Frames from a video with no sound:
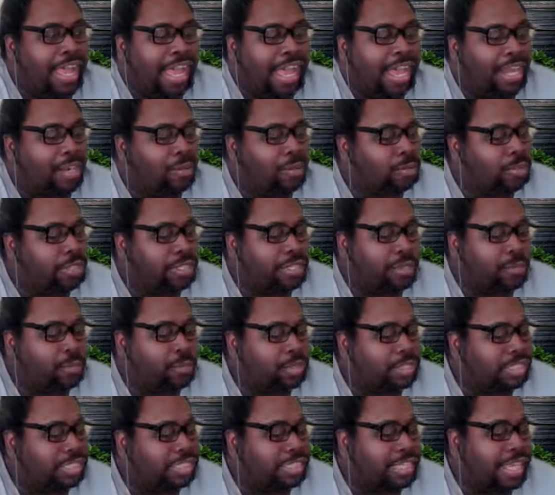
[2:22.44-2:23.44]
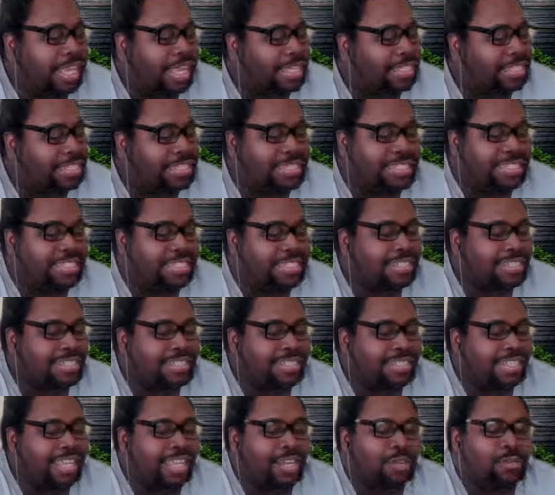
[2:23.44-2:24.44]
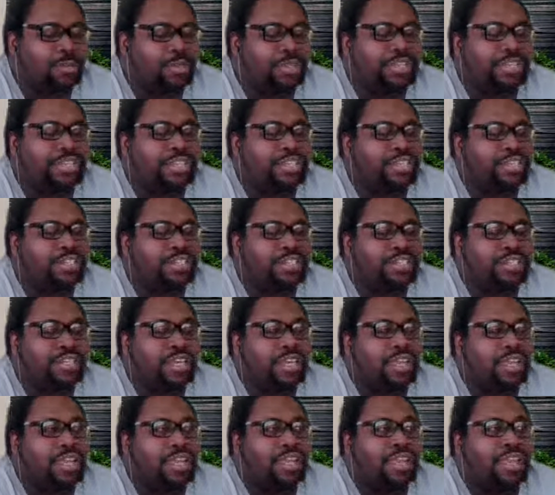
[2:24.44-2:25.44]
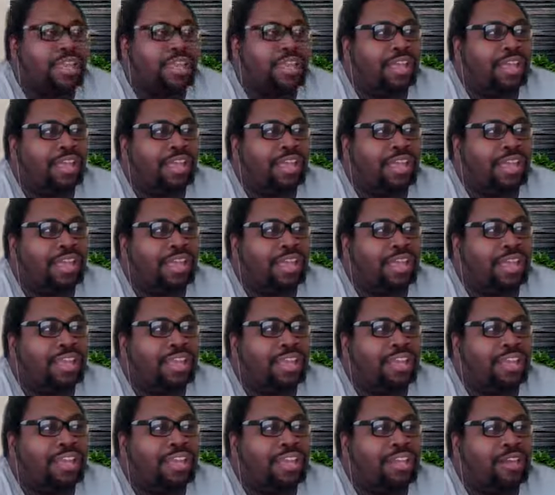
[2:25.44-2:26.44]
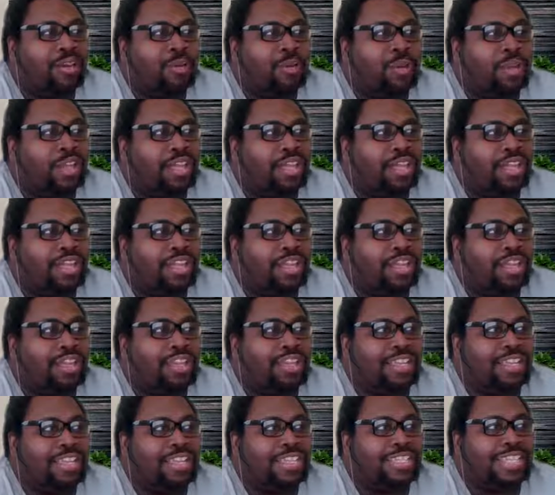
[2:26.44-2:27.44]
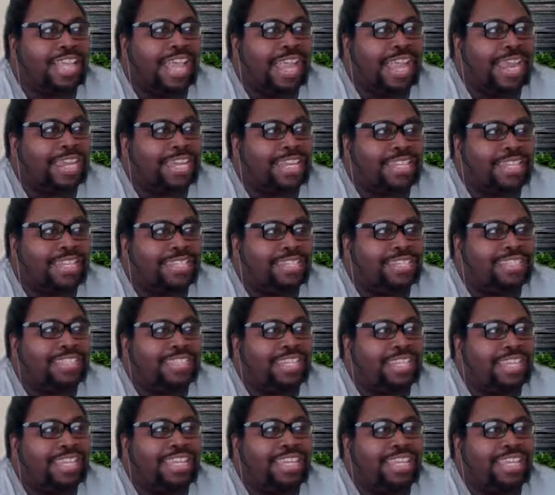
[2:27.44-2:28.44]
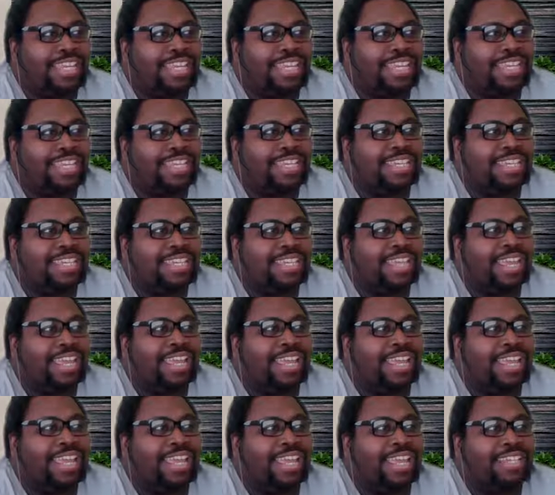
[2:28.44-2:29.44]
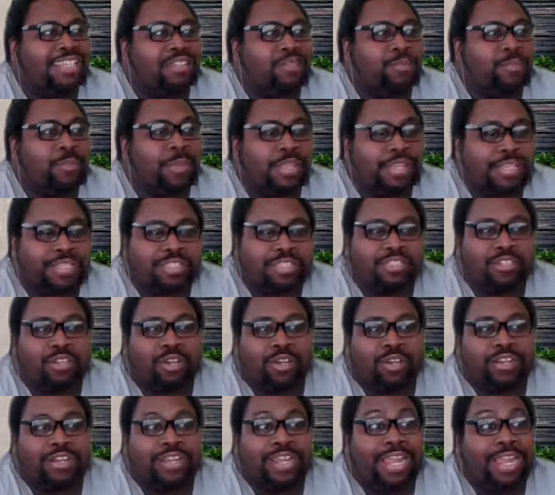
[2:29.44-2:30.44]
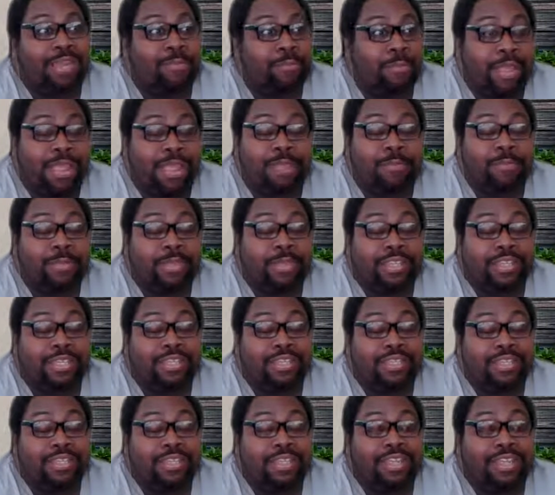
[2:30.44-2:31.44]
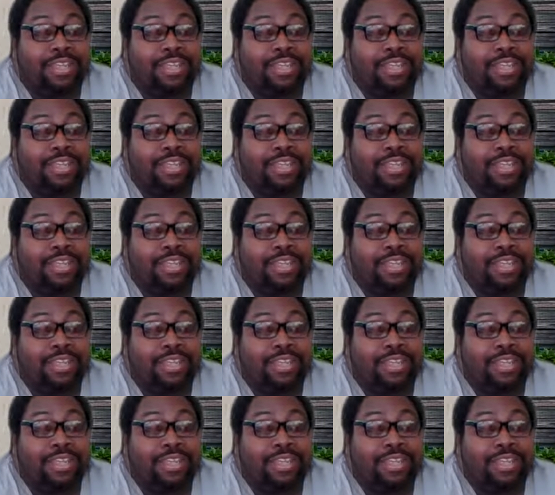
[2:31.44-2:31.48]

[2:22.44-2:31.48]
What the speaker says: I don't care what size he is. I don't care how his height is. He is a megastar, in my opinion.